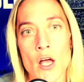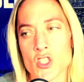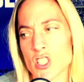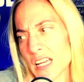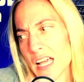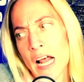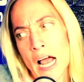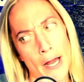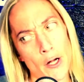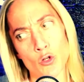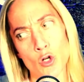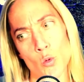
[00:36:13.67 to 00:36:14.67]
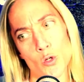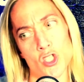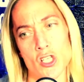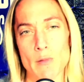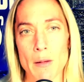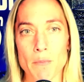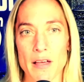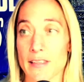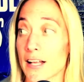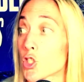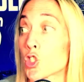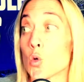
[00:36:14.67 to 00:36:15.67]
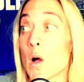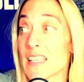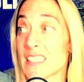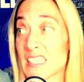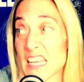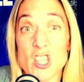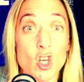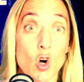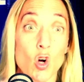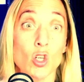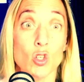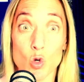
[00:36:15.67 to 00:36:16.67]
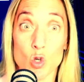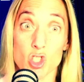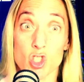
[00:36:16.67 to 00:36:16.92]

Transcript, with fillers: she's like, and I don't know what she meant by that. So I see the girl across the